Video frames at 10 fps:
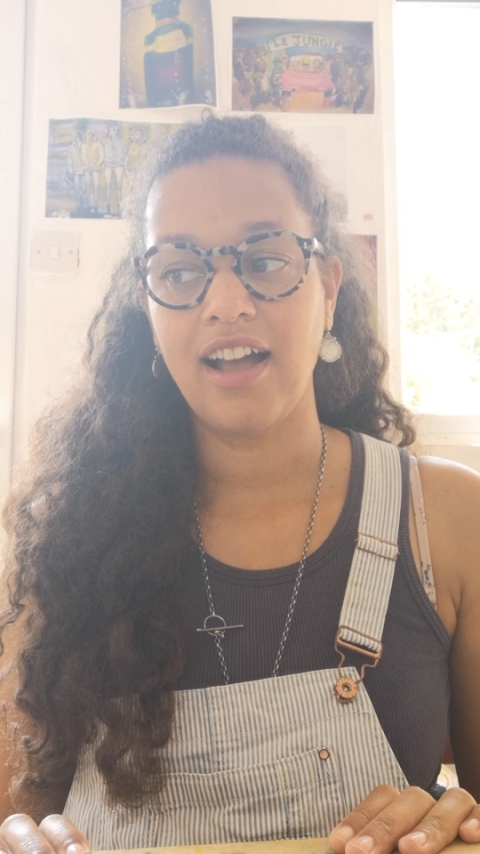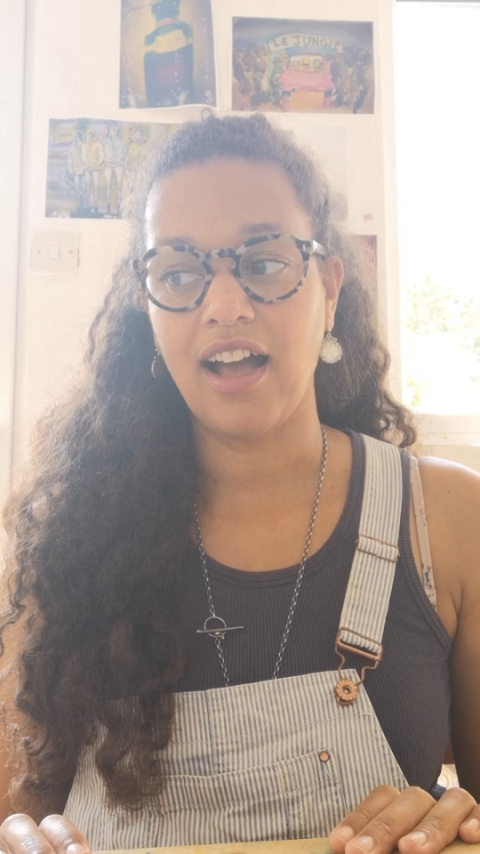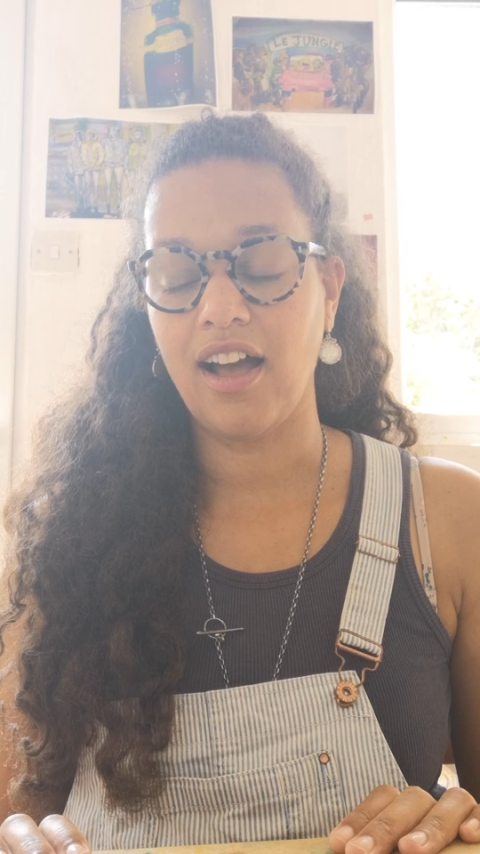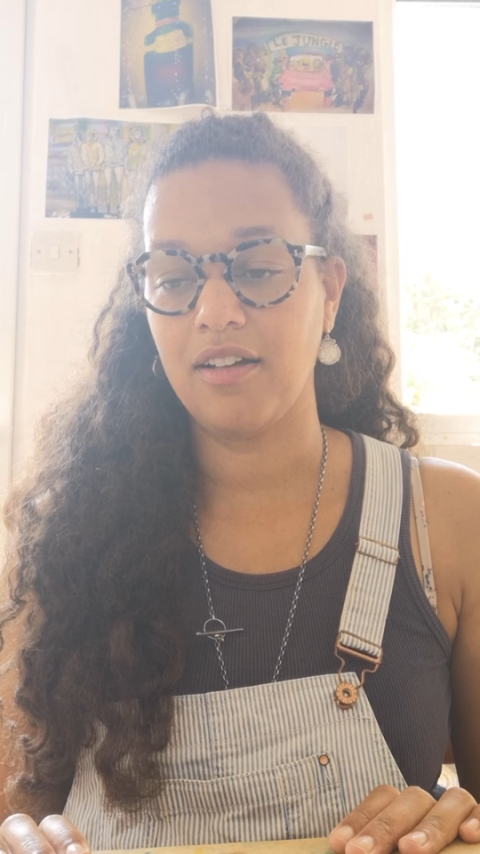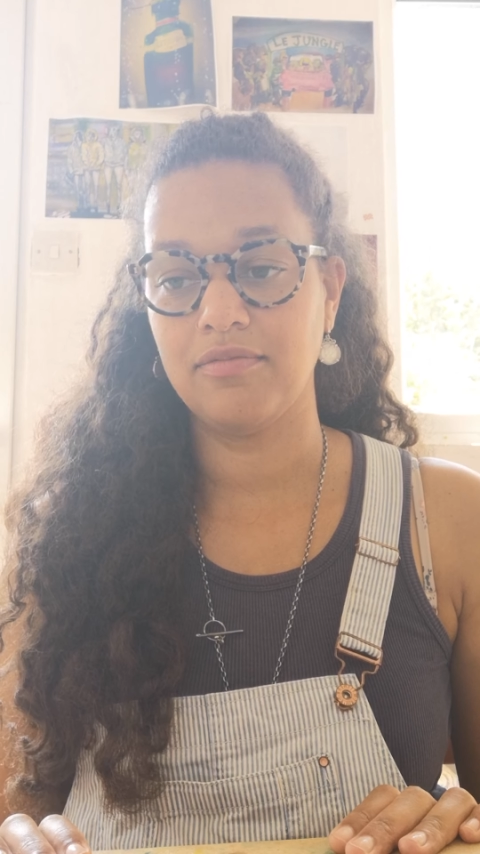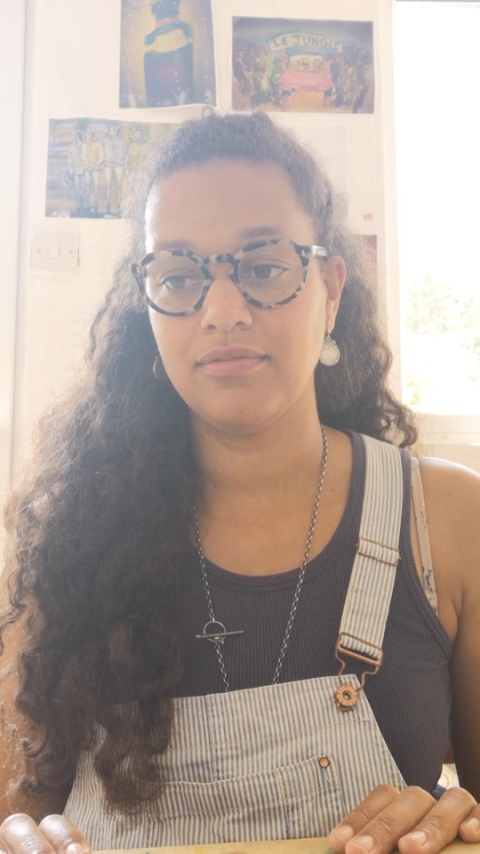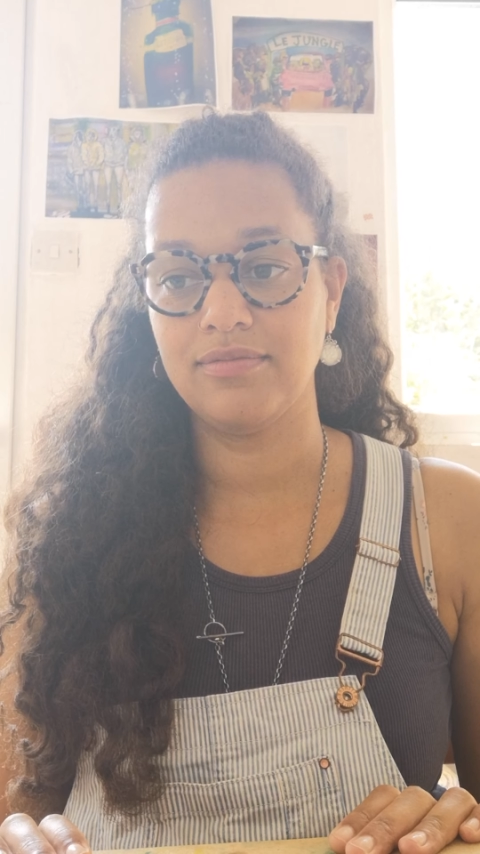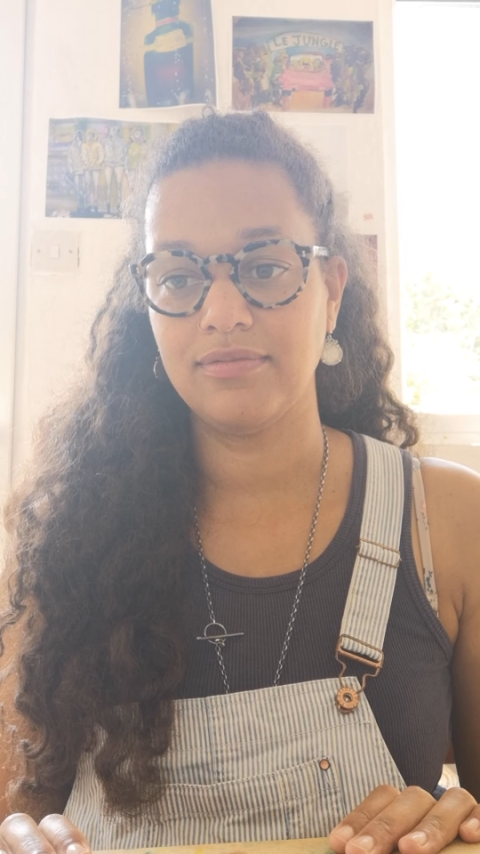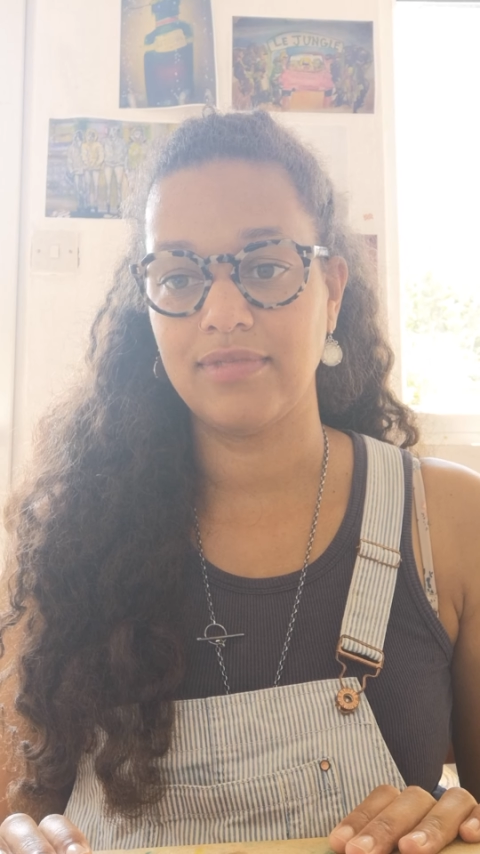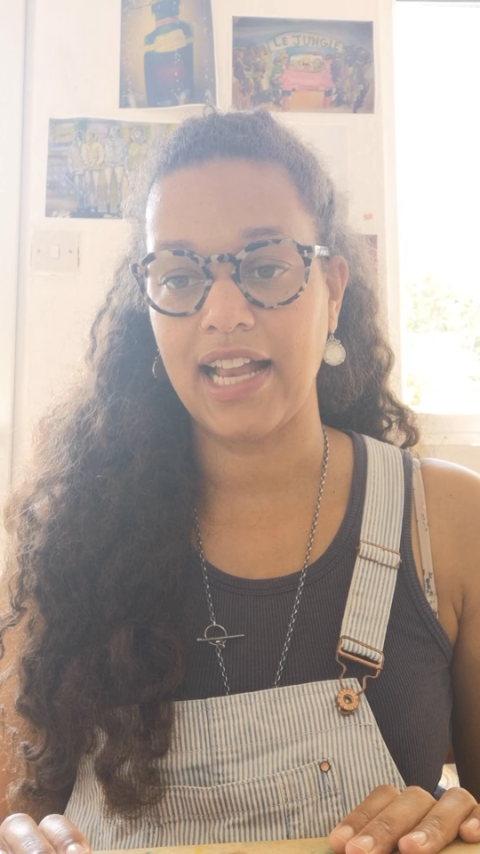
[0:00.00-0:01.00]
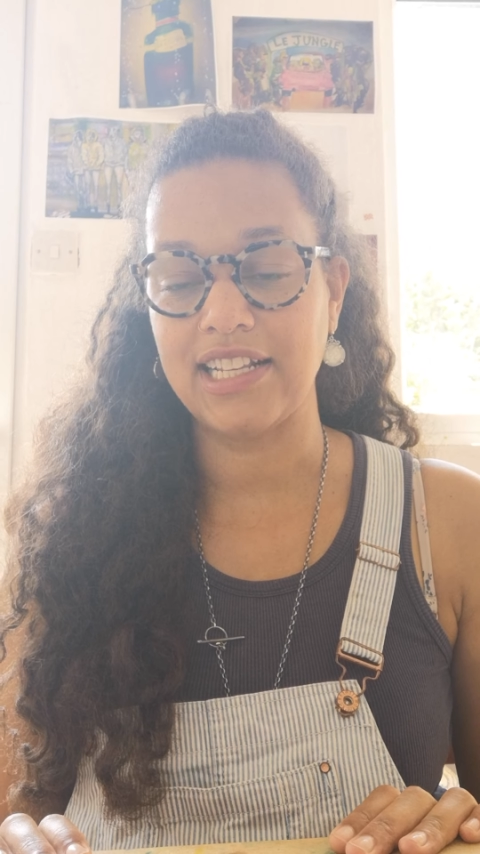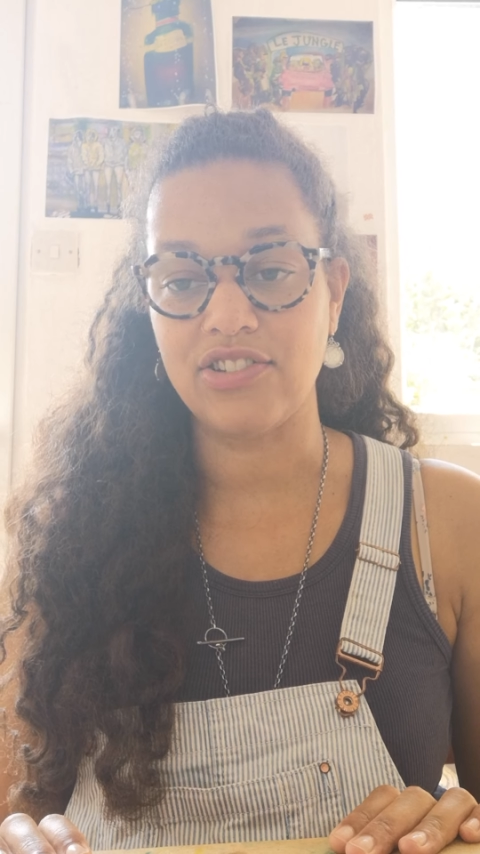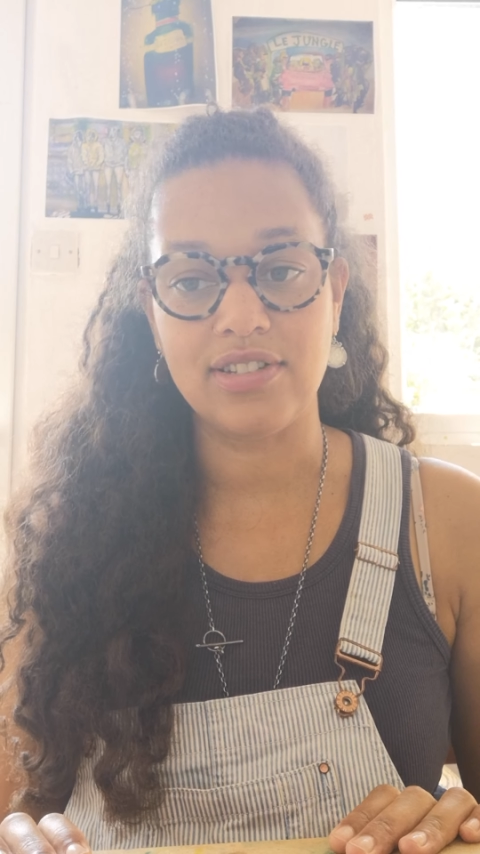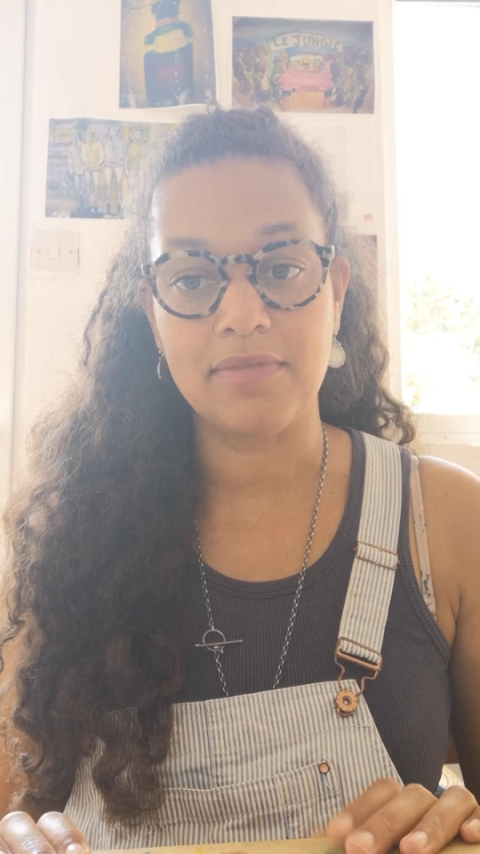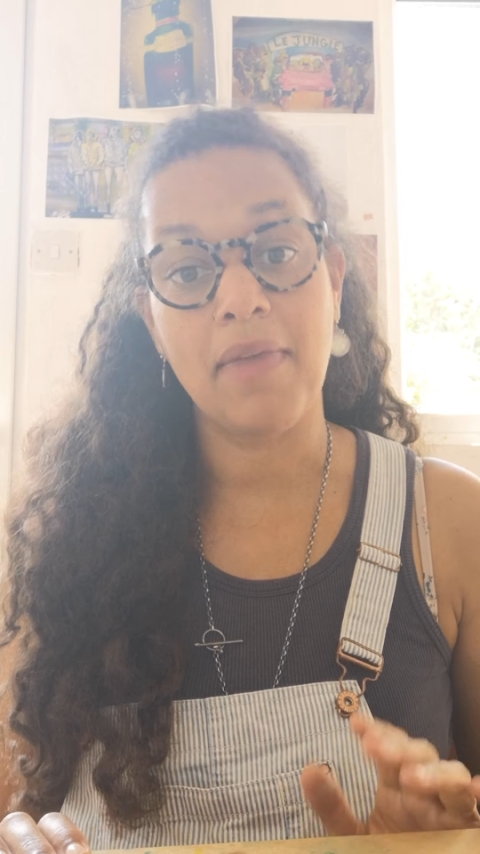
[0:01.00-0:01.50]

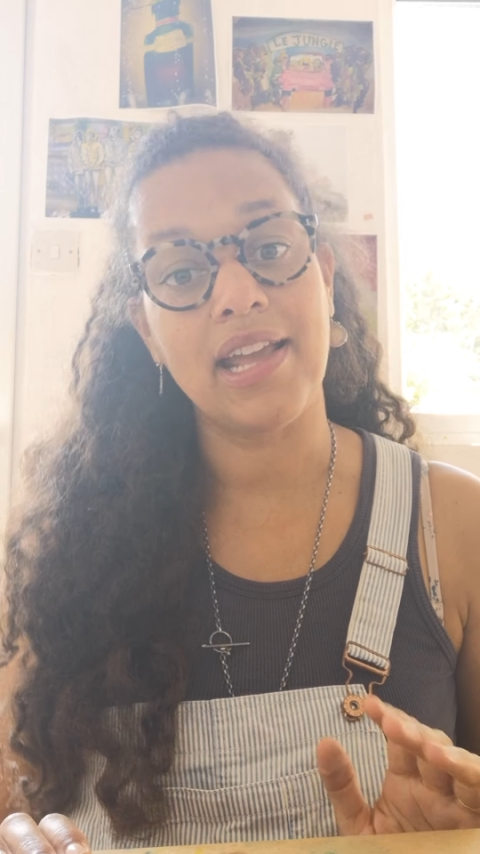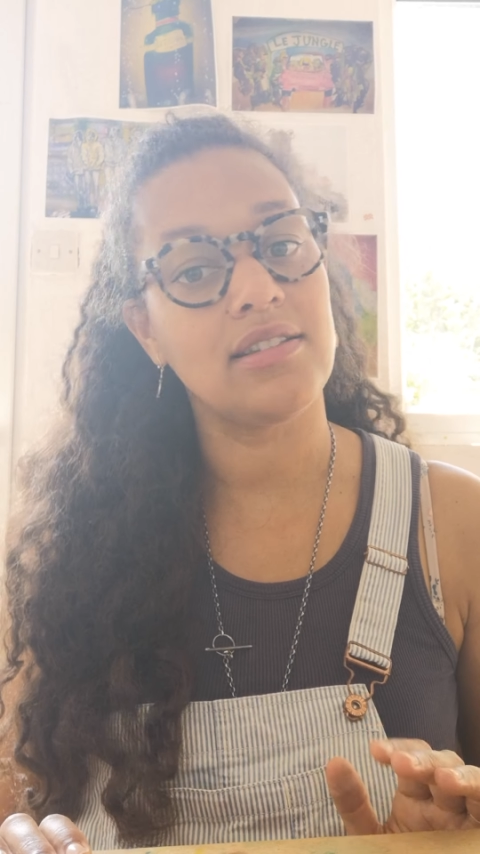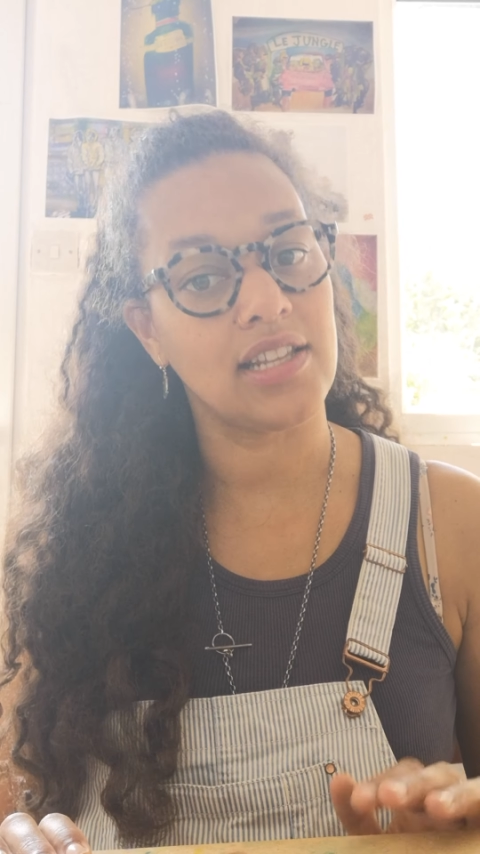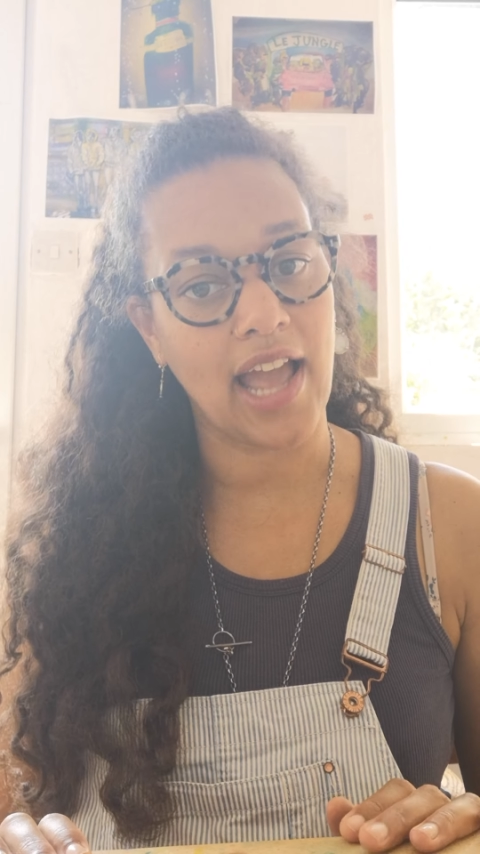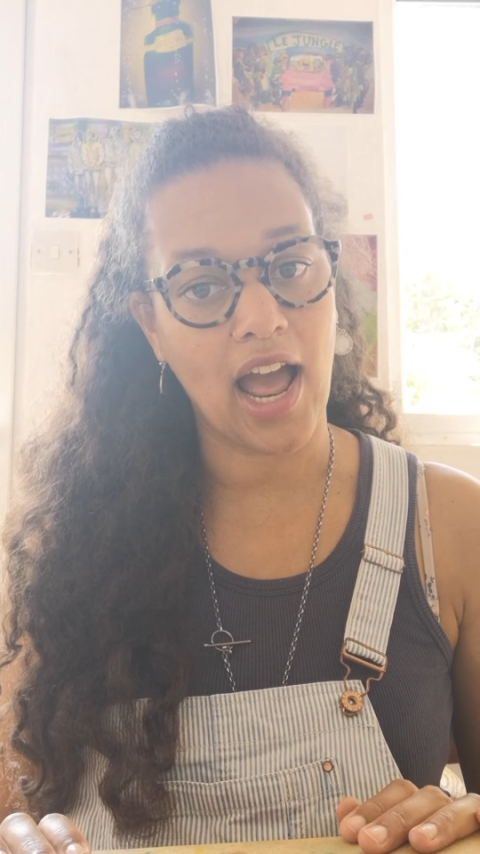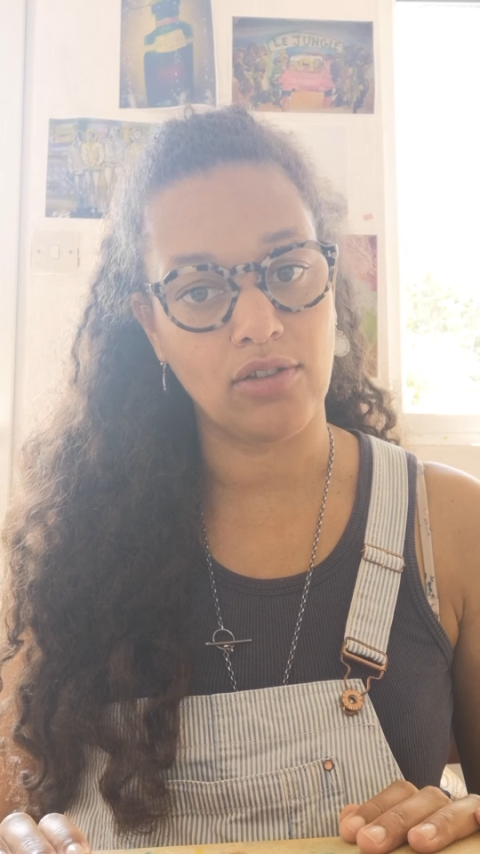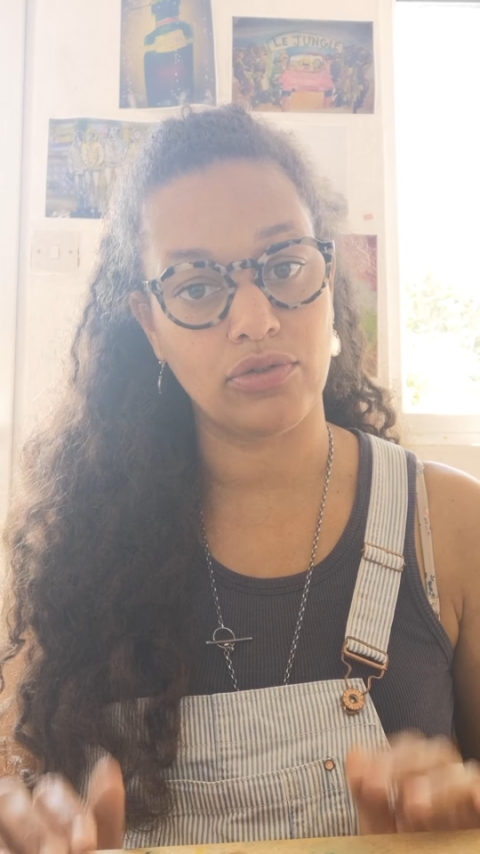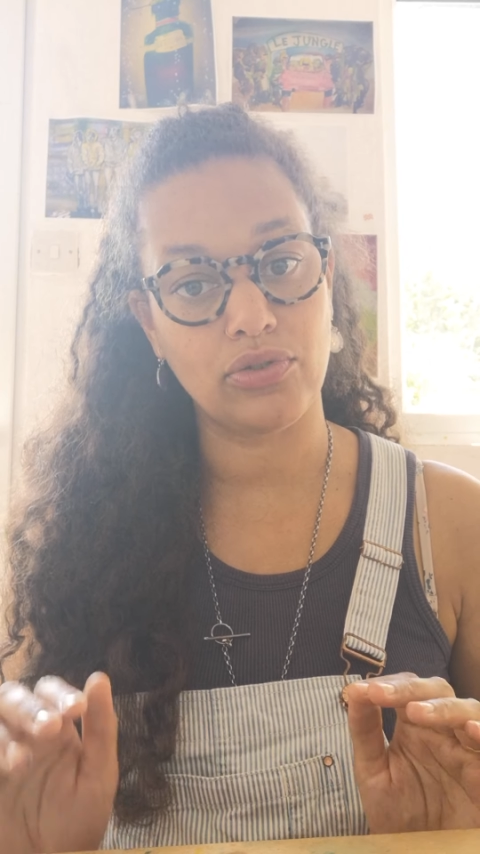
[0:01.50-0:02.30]
It's just amazing how